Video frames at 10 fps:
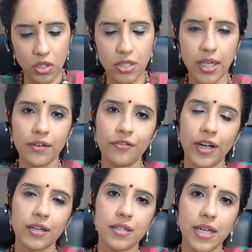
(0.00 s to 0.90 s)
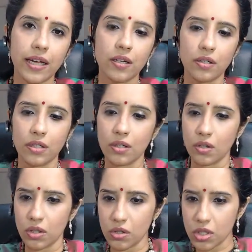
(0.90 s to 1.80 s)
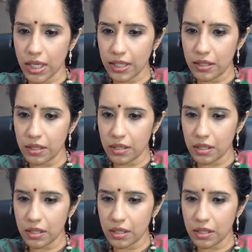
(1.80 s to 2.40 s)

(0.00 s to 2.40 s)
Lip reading: your son find his anchor or your child?